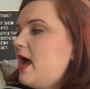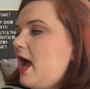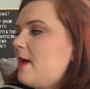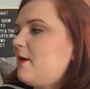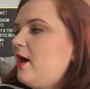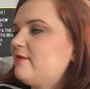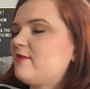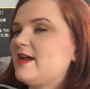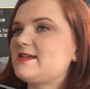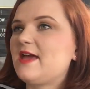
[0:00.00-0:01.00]
Um, I
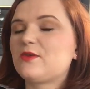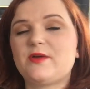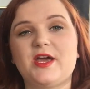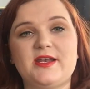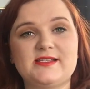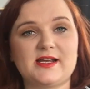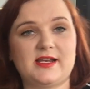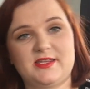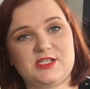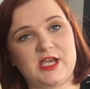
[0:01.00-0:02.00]
read Ethel and Ernest
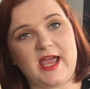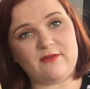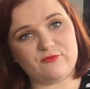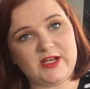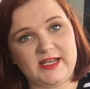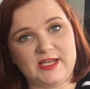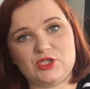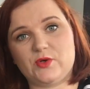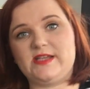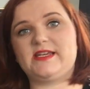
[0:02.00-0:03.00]
earlier this year and really
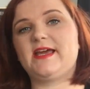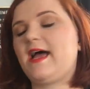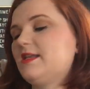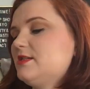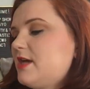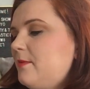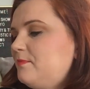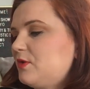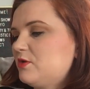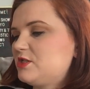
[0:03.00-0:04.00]
enjoyed it and
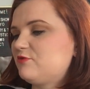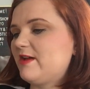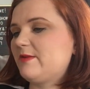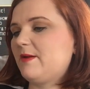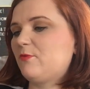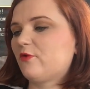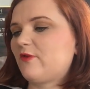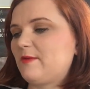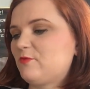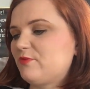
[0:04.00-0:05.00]
um, wanted to read a bit more of
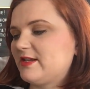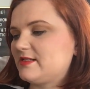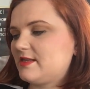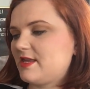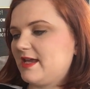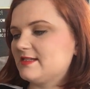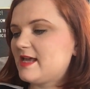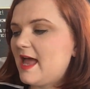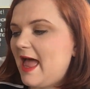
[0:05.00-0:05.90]
Raymond Briggs' things.